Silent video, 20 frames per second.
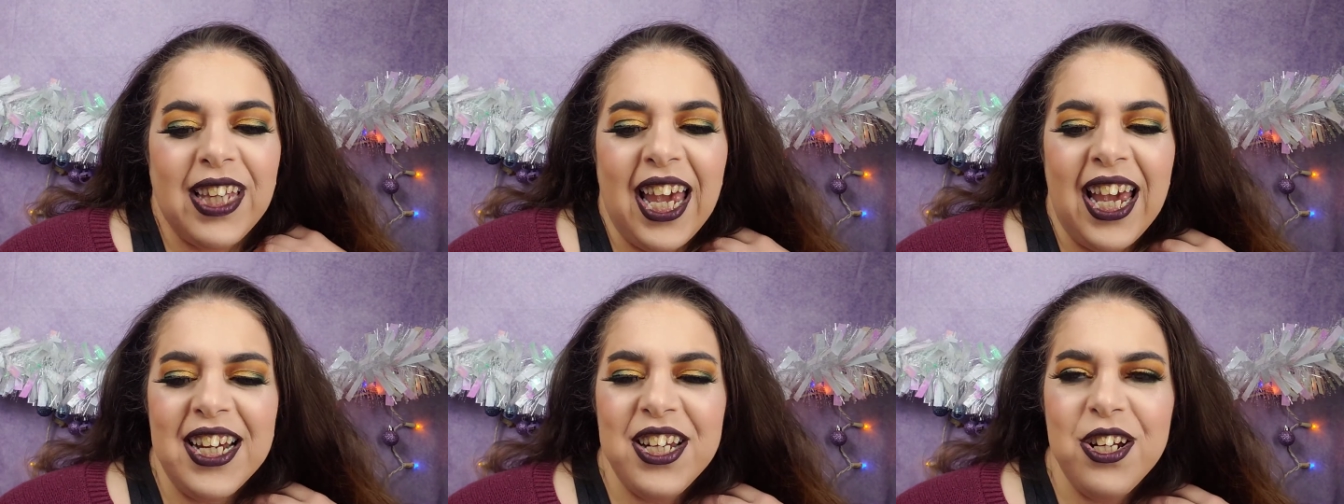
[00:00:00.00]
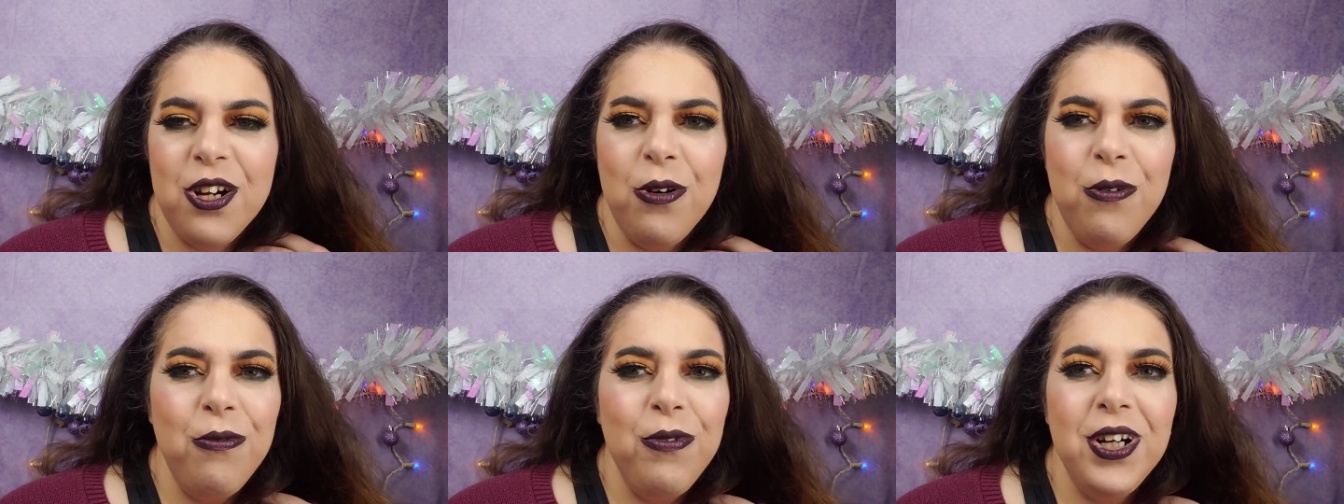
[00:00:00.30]
I
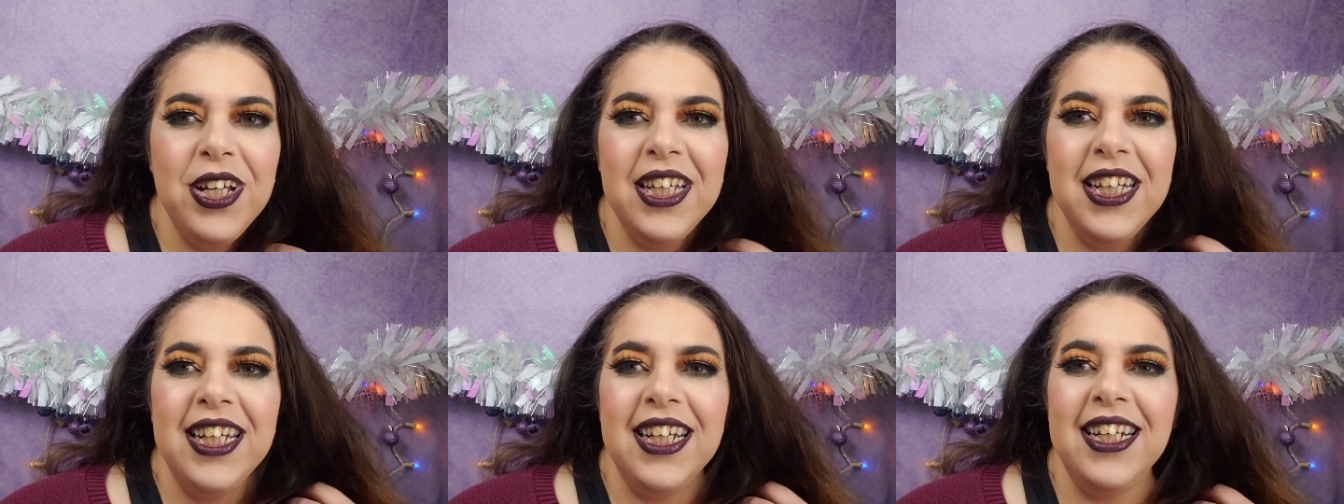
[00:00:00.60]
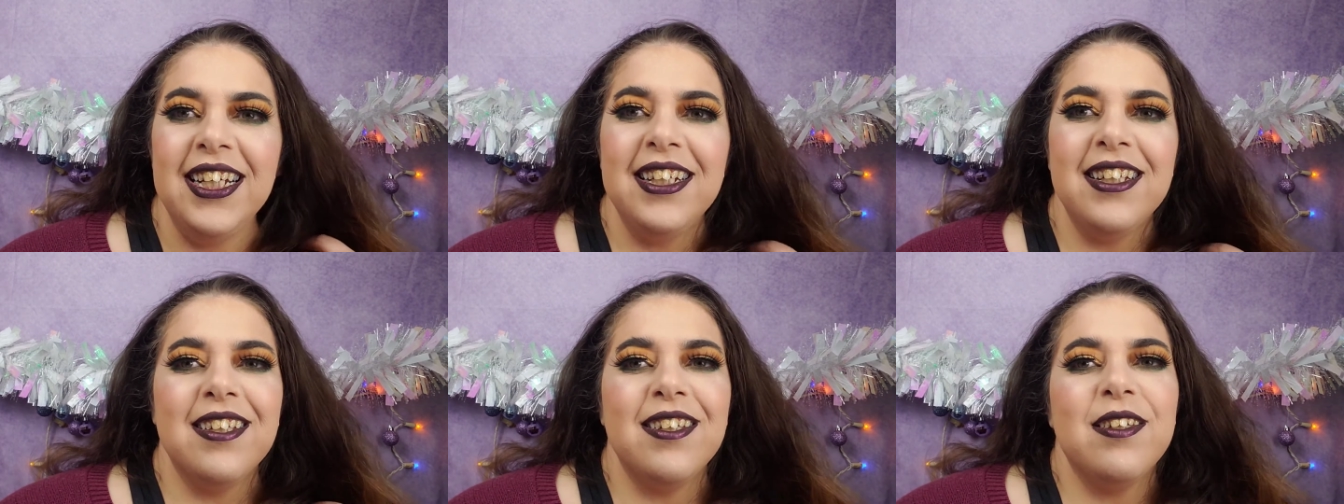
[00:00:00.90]
don't really
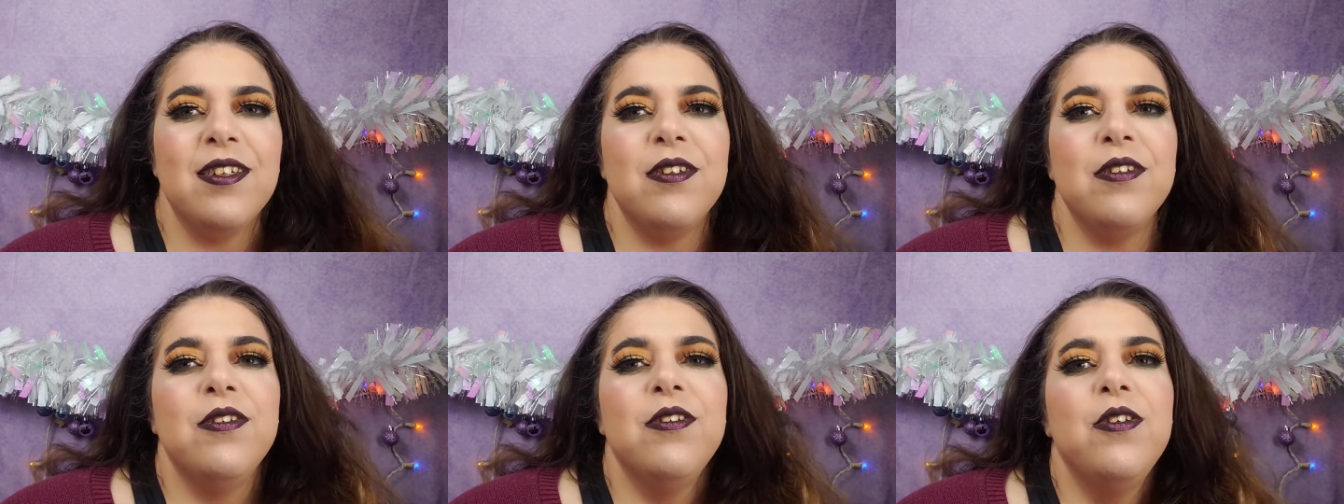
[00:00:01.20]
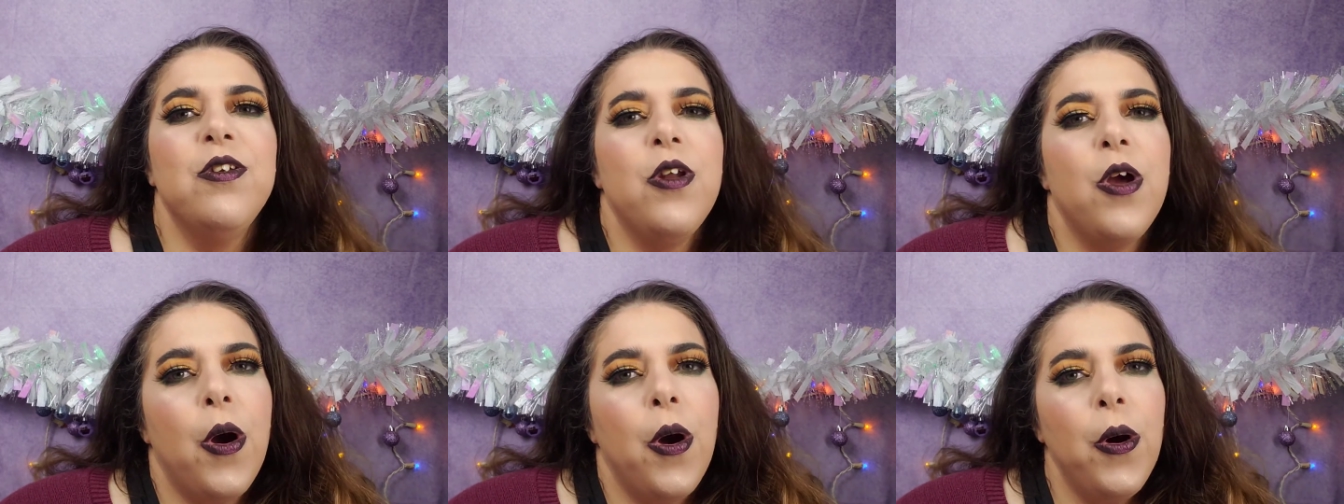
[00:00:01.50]

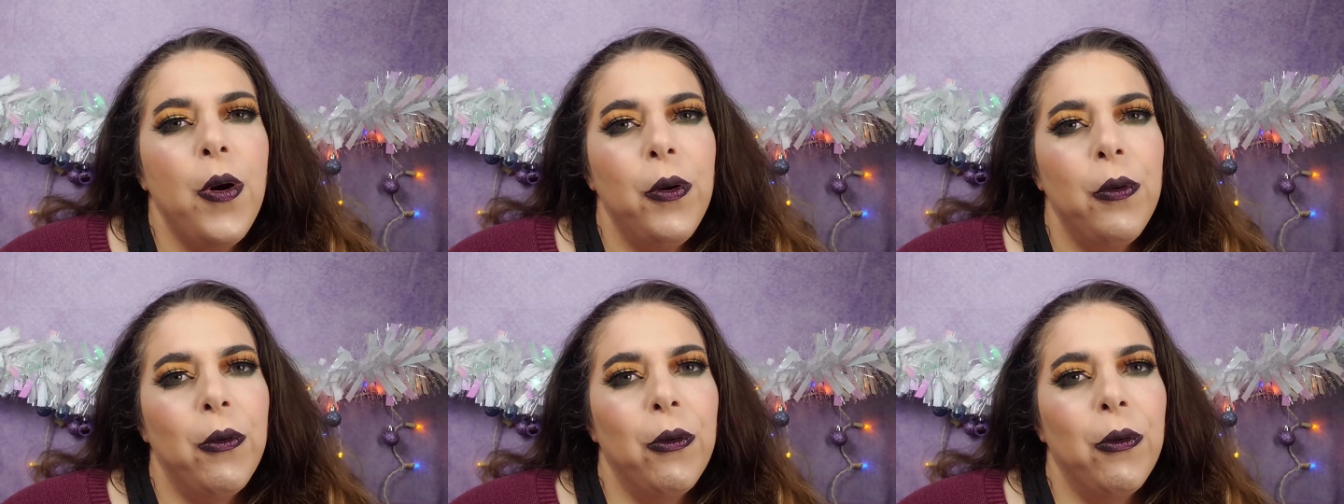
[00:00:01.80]
no.